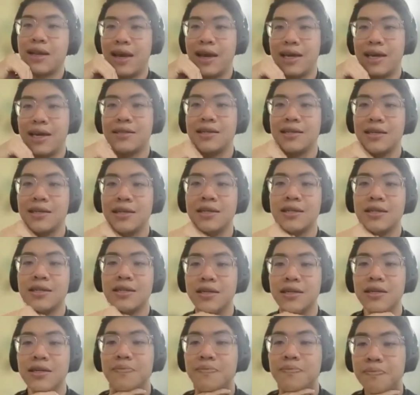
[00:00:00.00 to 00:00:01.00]
had.
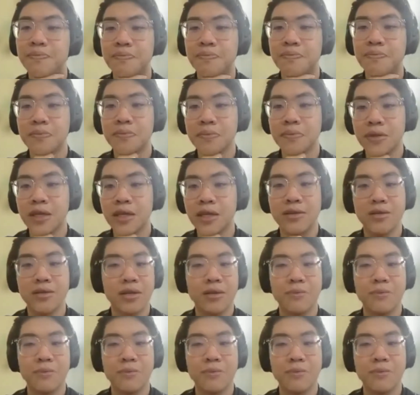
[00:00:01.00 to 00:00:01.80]
Yeah. Is the